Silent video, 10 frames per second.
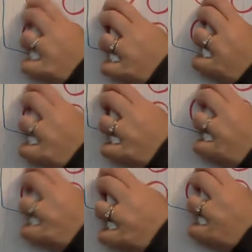
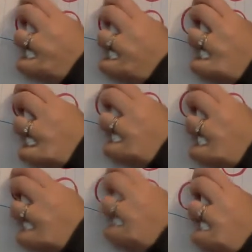1 of them
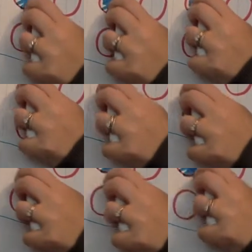out of 4
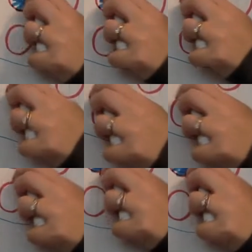altogether.
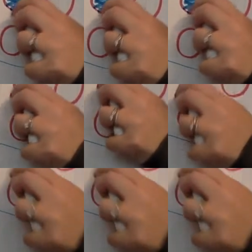That's what 1/4